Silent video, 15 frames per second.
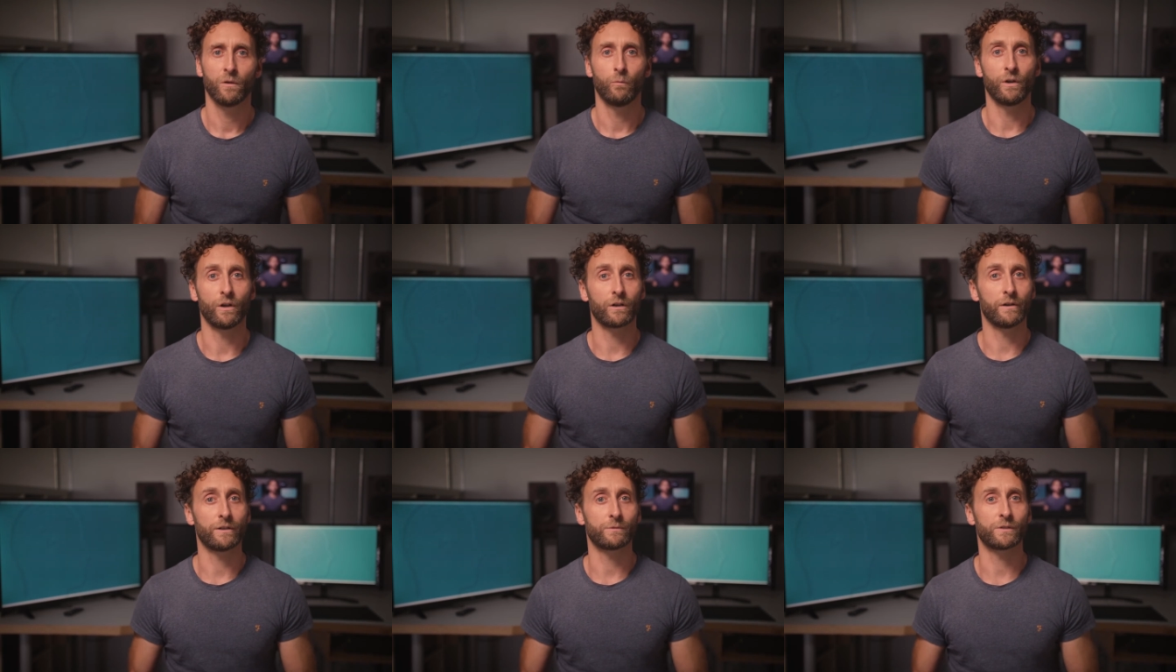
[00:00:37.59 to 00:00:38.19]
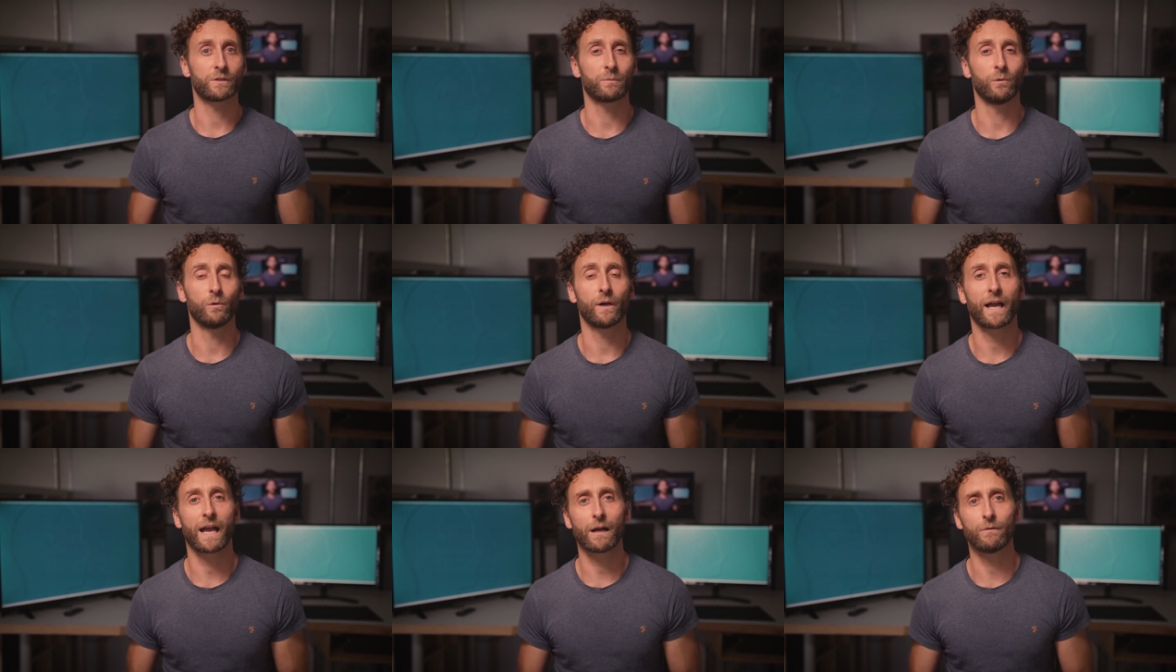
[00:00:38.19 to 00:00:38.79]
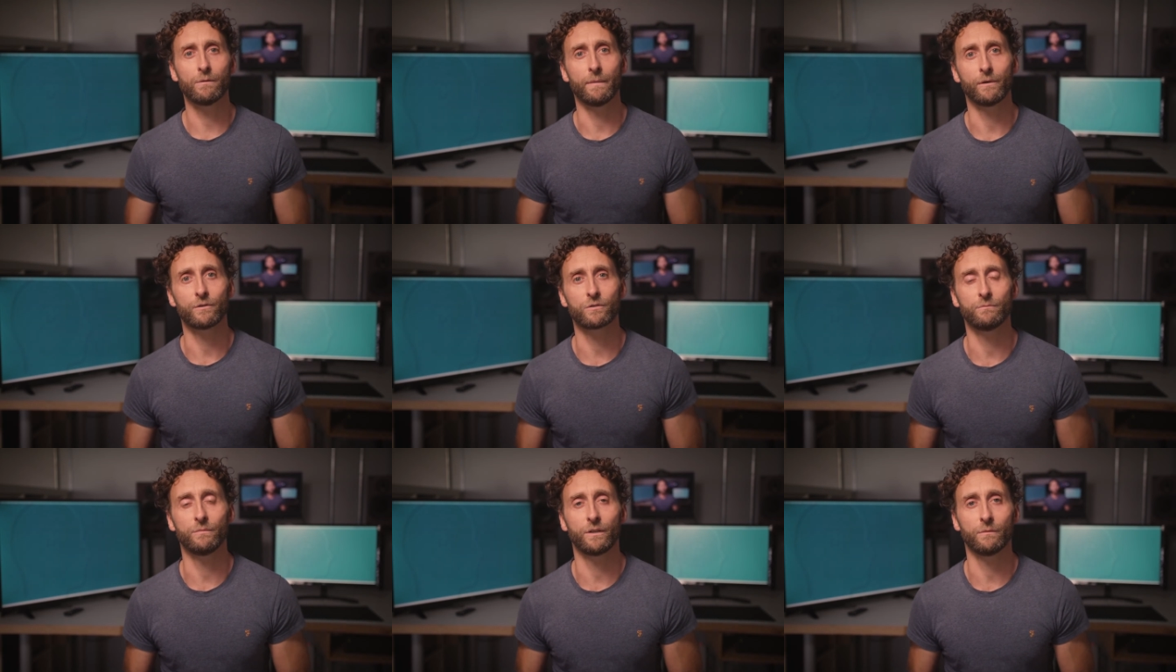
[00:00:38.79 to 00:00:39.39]
We are going to explore how
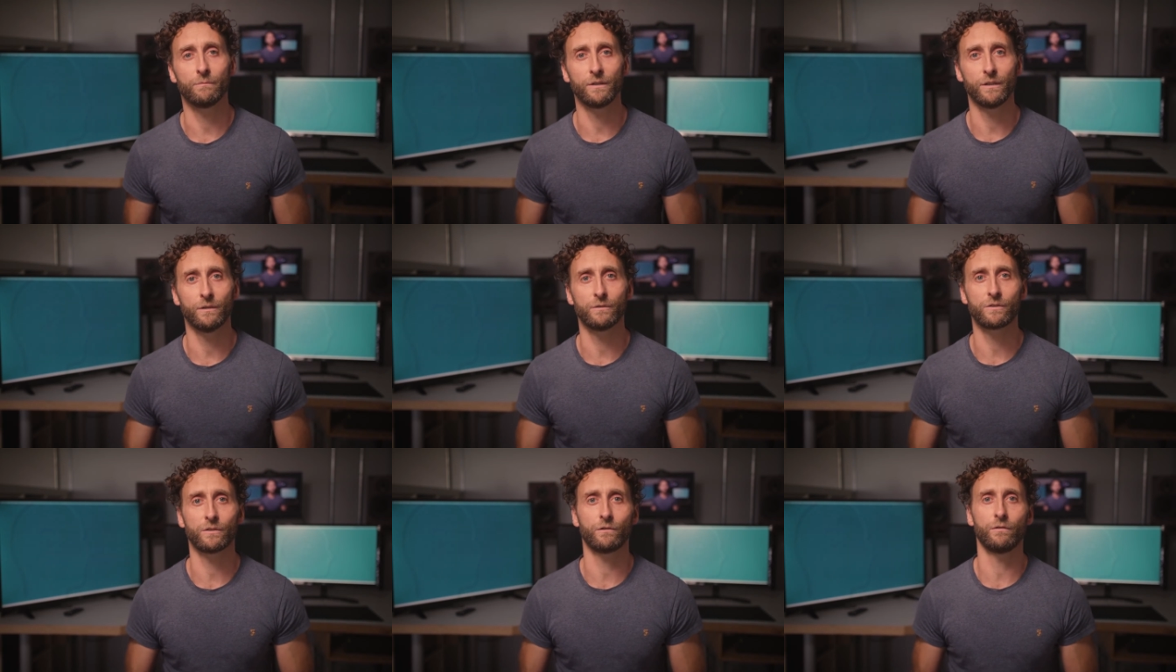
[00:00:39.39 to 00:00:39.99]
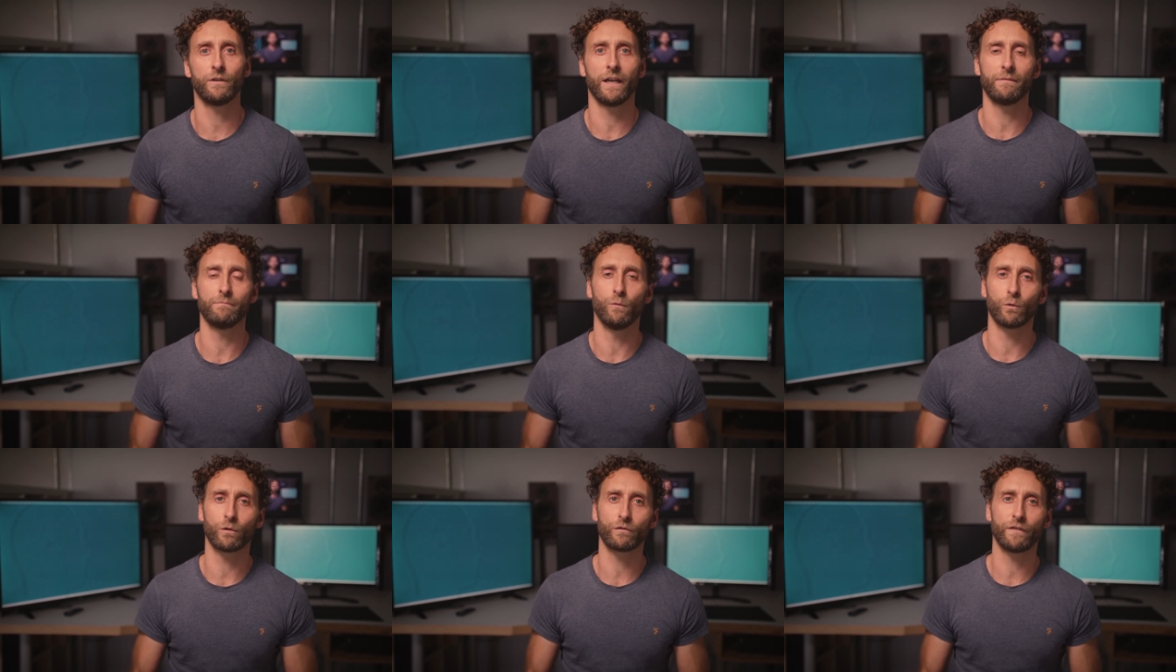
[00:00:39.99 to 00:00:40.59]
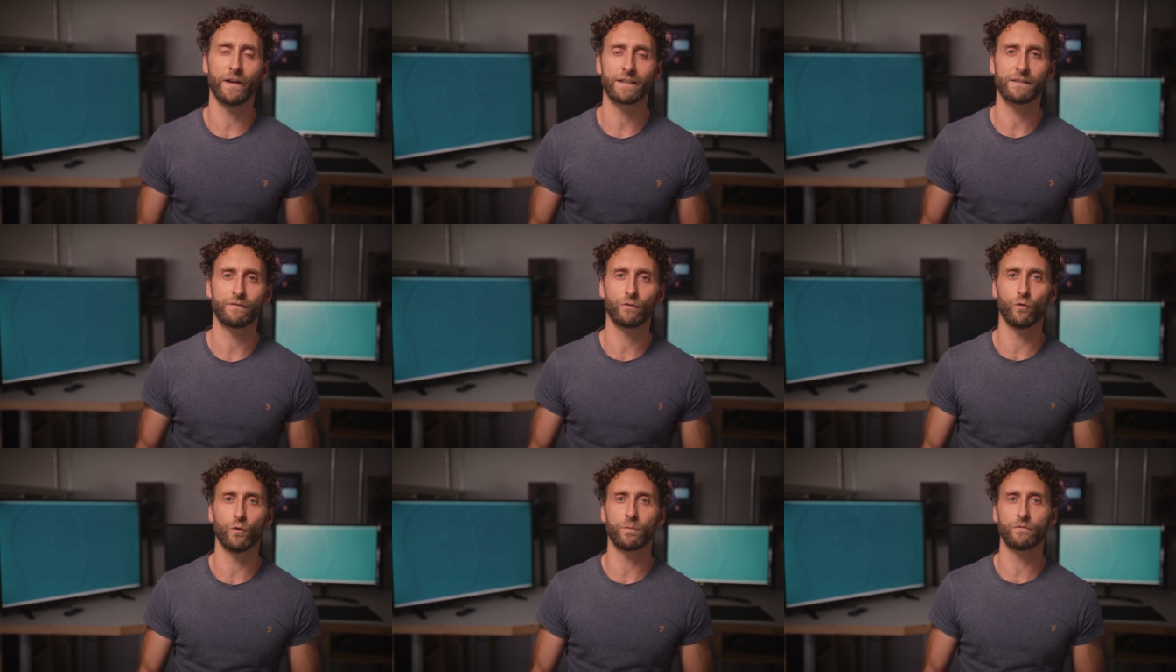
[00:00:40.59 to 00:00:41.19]
emotion can be used to create more effective
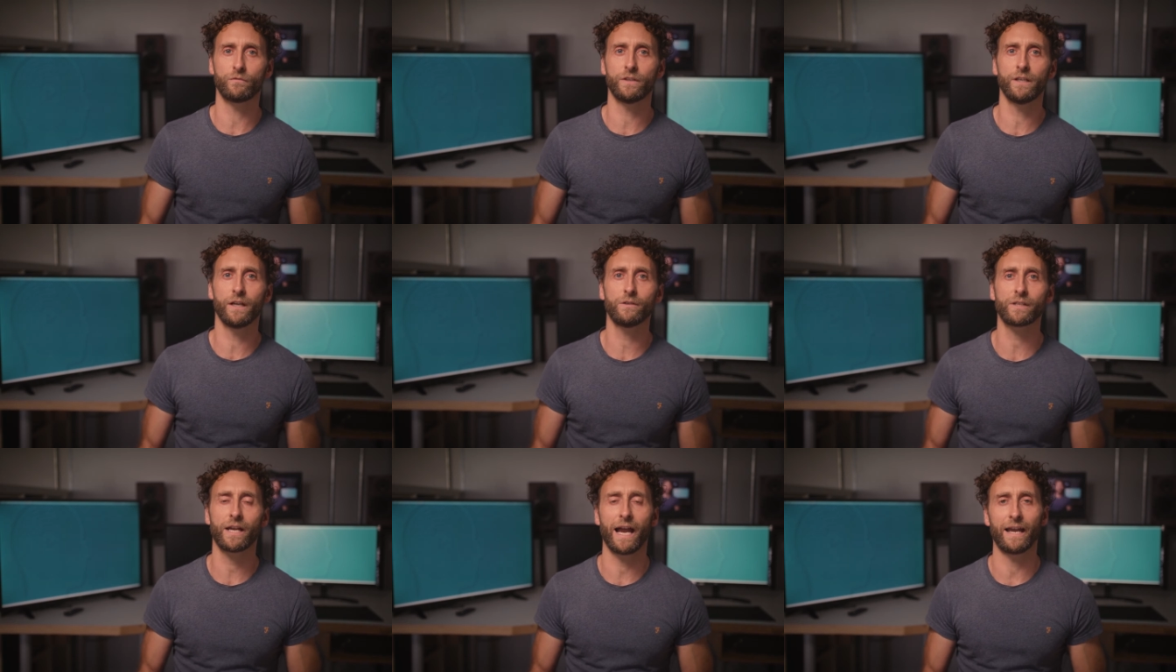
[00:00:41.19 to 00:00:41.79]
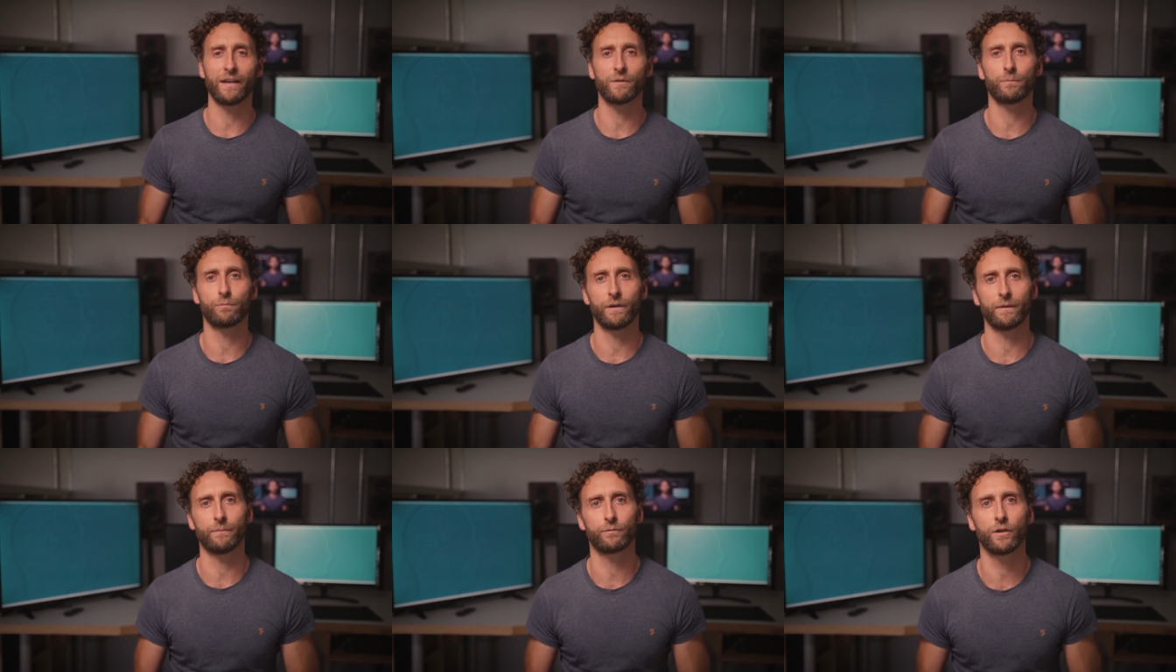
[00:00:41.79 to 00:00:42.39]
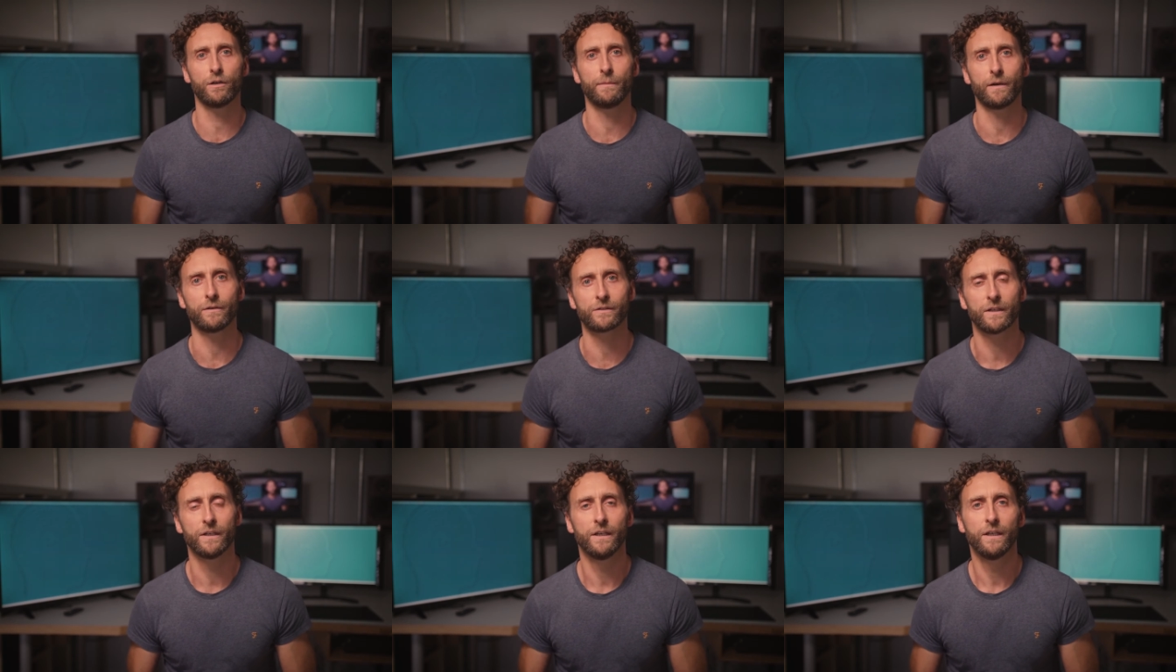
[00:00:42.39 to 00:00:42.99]
corporate videos and brand promos.